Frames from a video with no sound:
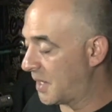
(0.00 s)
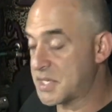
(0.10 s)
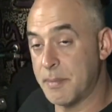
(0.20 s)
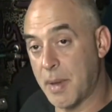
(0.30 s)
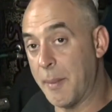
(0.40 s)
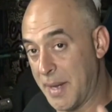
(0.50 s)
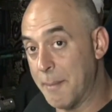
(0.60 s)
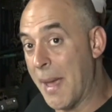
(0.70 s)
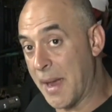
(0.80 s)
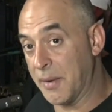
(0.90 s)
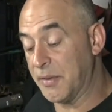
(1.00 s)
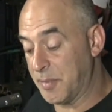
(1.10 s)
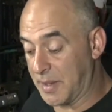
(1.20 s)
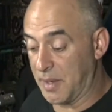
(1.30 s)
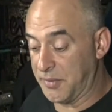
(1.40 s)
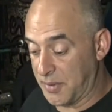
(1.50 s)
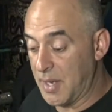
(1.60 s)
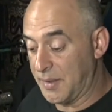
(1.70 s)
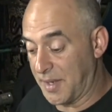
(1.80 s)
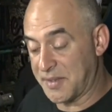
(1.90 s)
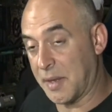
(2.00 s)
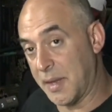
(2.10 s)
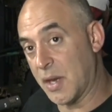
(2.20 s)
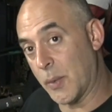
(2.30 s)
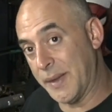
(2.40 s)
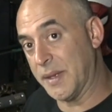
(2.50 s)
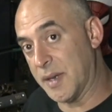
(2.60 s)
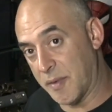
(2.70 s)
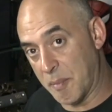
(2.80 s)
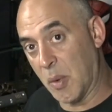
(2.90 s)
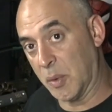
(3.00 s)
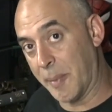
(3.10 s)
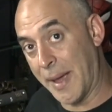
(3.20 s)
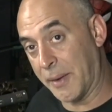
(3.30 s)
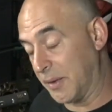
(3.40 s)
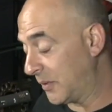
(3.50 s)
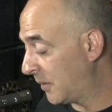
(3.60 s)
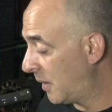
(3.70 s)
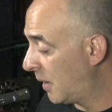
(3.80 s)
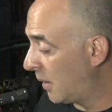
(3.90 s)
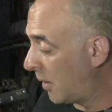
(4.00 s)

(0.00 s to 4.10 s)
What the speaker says: Doesn't, I mean, it matters because that's how they create the different polar patterns.